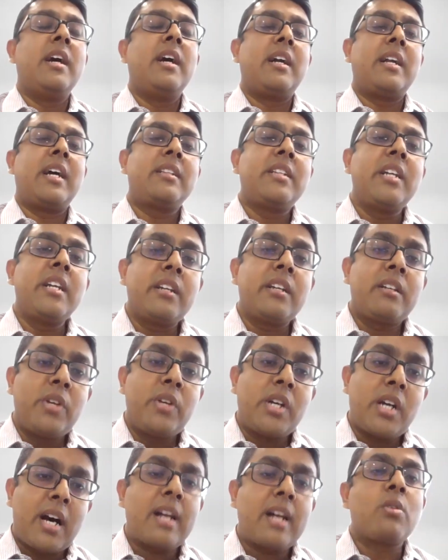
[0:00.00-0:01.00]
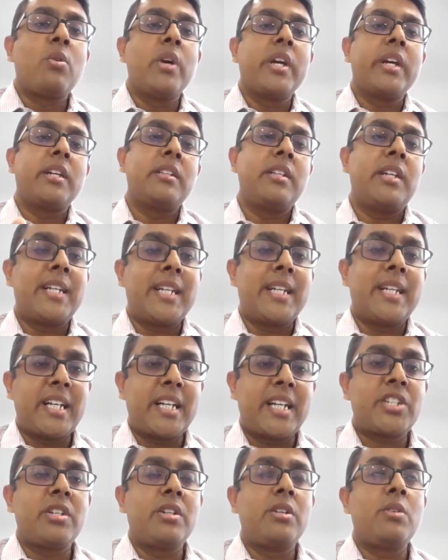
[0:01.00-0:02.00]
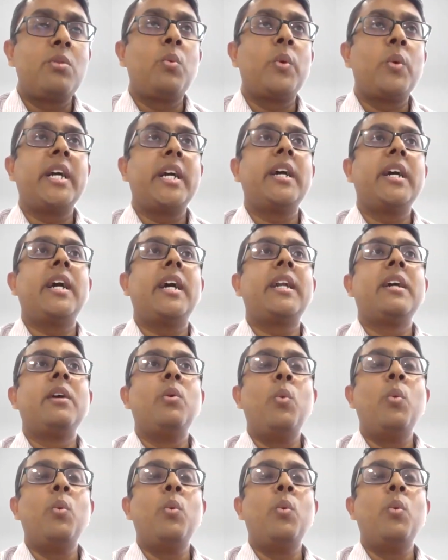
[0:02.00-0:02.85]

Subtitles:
And I think we are going in the direction where